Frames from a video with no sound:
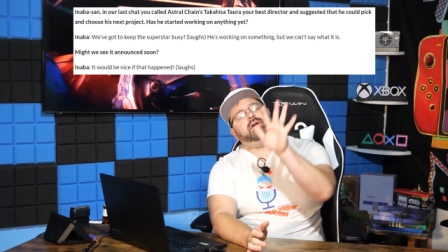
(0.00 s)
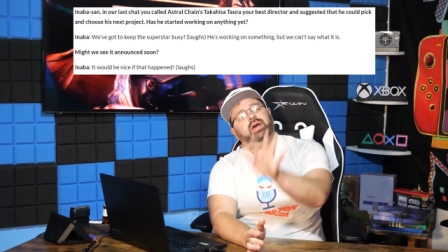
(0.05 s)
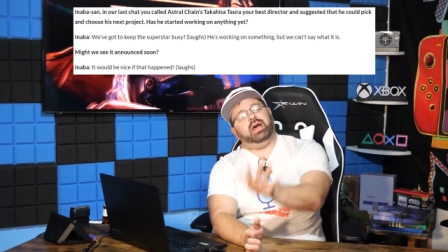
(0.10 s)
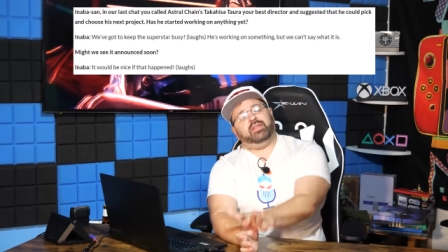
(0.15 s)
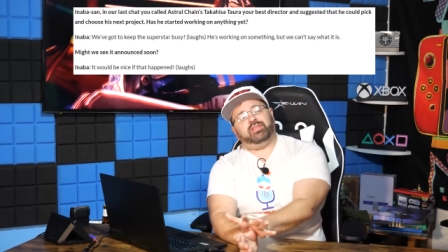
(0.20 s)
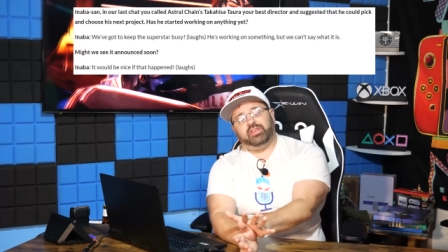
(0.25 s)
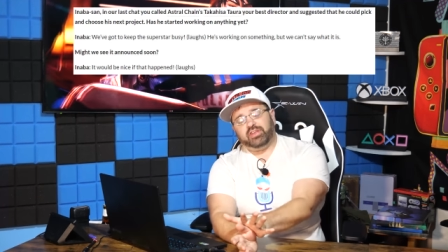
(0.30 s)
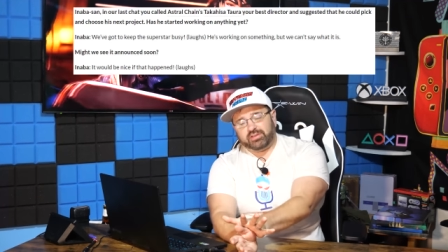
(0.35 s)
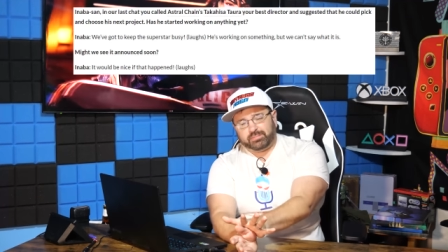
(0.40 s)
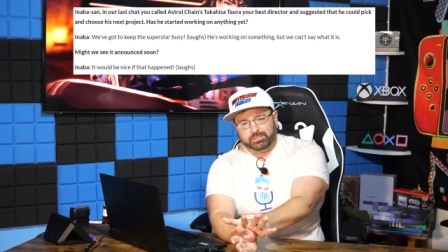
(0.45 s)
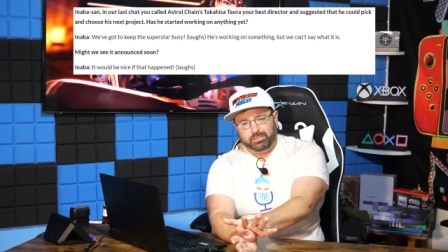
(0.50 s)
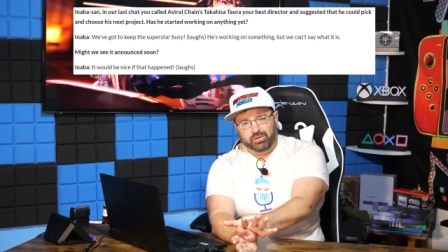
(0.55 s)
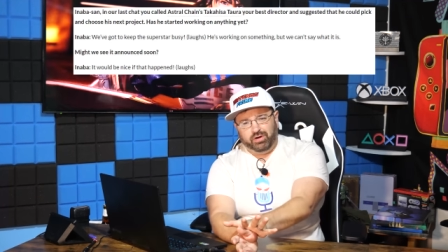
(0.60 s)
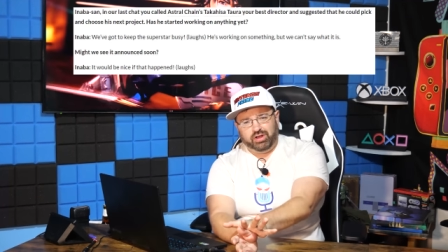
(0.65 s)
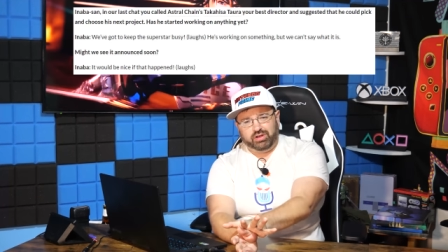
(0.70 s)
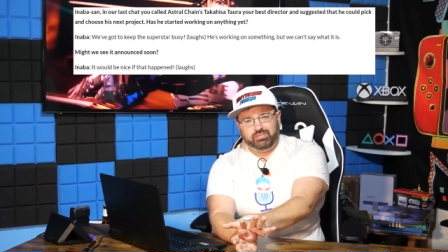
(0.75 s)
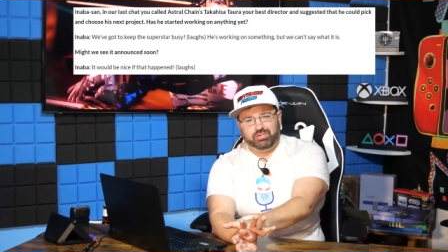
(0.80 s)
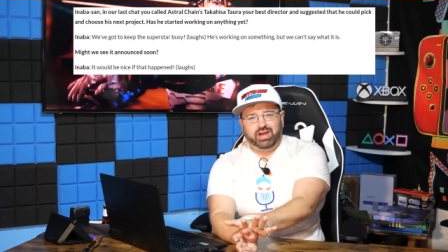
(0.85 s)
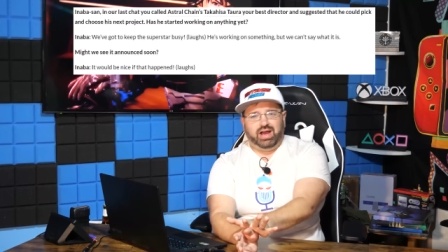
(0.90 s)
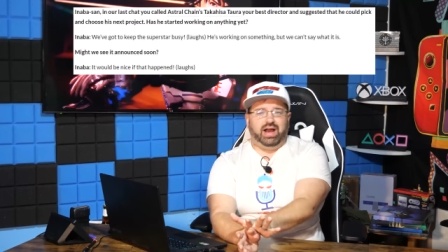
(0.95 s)
at this
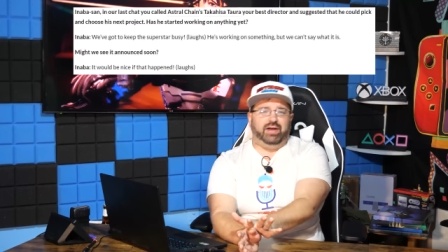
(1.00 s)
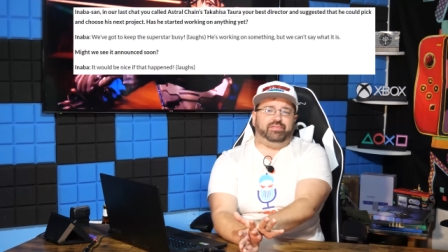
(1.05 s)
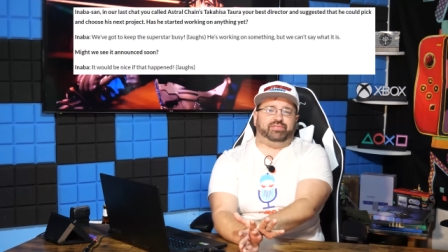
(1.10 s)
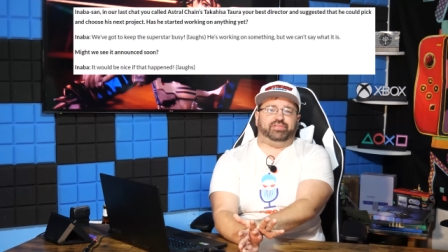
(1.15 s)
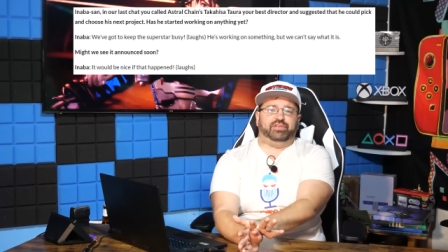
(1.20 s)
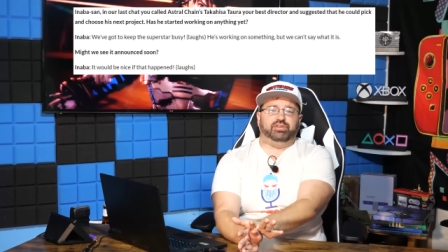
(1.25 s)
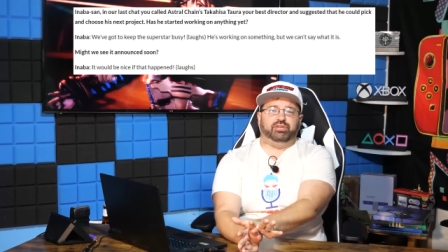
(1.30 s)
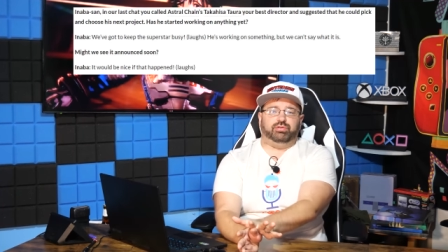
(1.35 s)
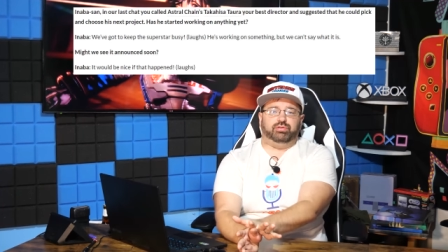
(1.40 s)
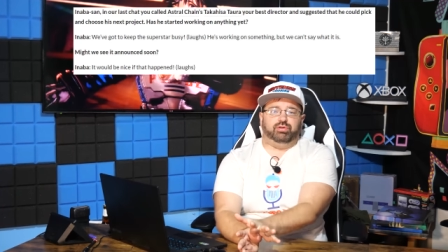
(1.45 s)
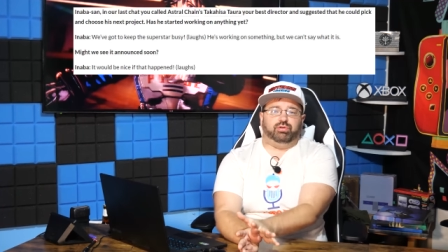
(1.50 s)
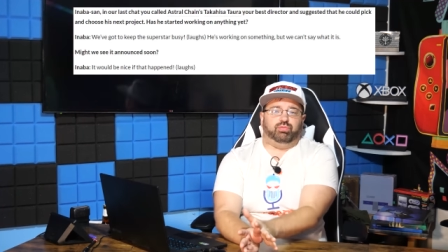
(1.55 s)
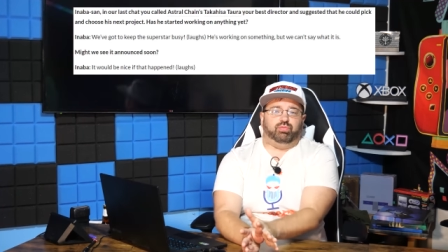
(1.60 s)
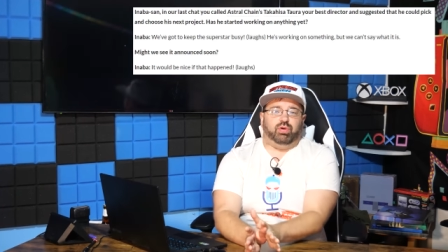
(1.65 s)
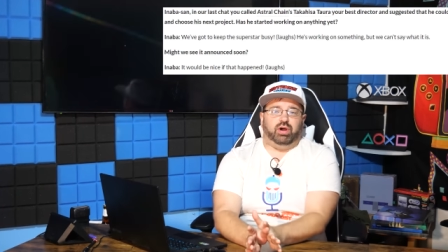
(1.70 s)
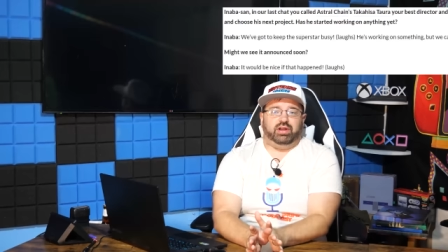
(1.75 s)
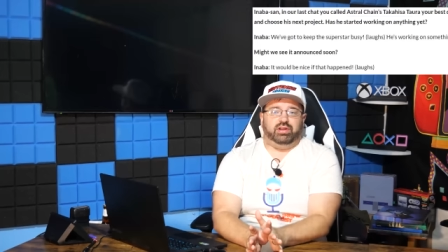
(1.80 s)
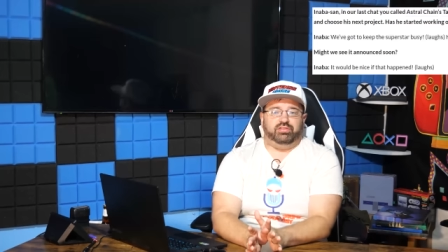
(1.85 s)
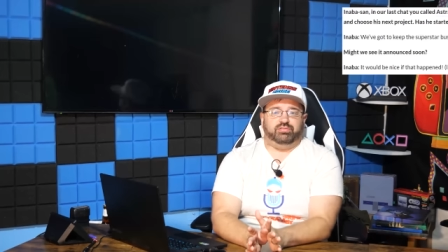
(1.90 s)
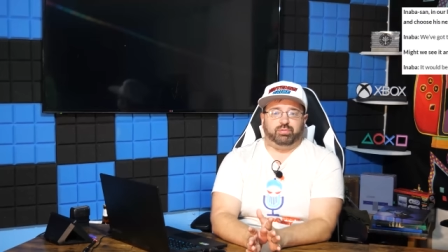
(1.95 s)
point, we obviously don't know
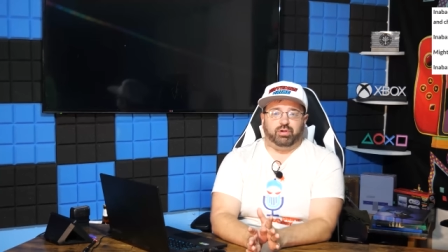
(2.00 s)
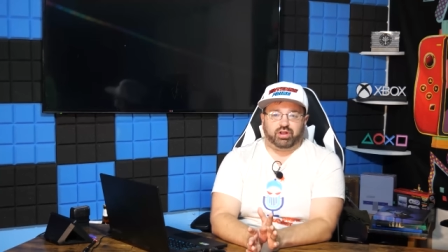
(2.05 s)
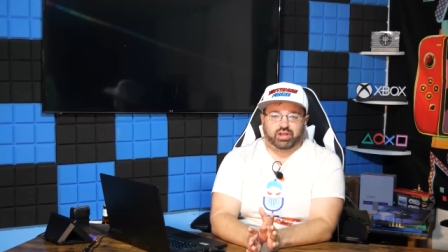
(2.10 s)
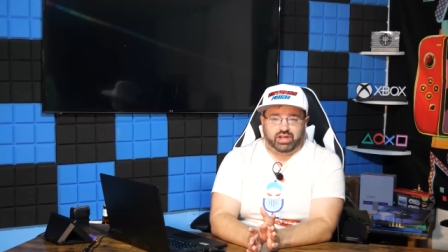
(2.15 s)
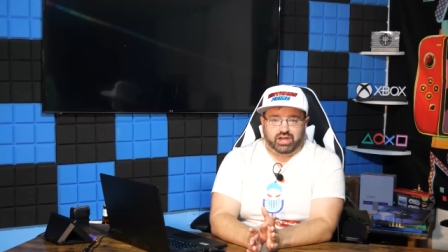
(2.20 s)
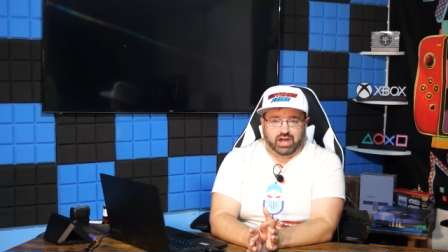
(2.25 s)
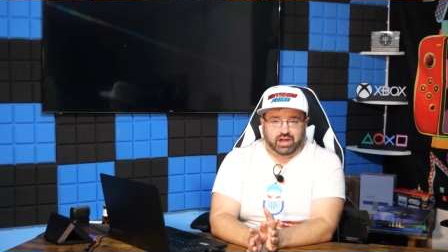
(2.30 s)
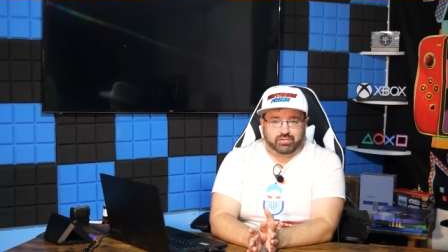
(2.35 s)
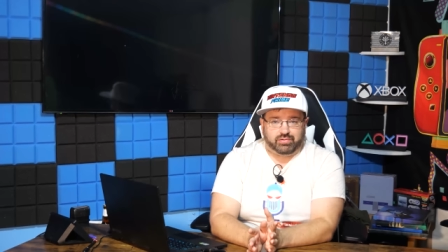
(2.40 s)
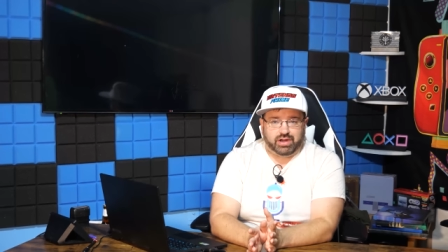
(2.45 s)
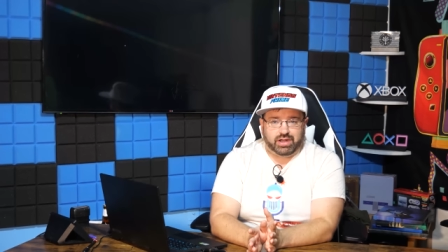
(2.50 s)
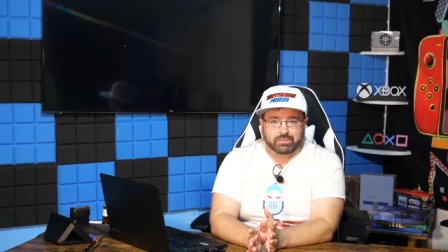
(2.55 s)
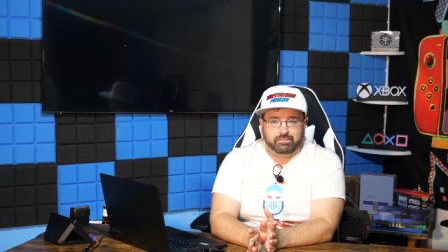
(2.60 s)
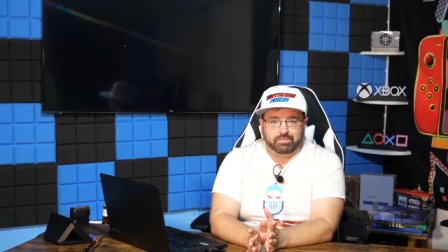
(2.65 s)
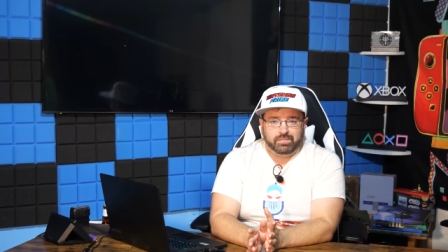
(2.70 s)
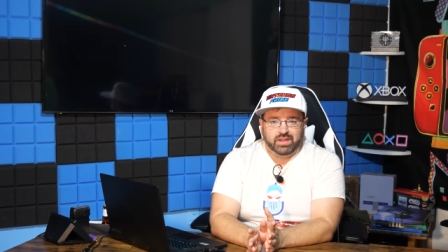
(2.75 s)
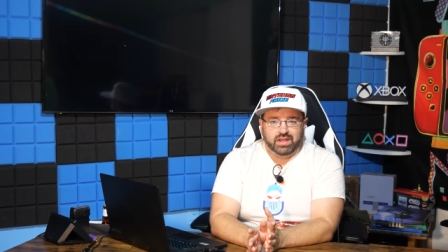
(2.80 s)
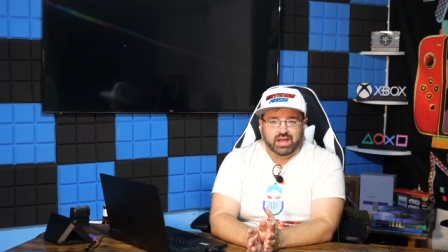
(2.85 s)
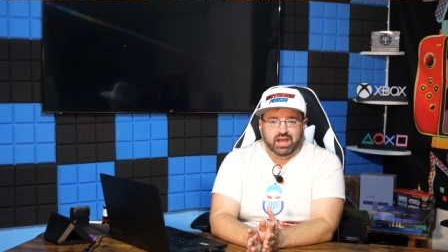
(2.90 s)
what he's working on, right?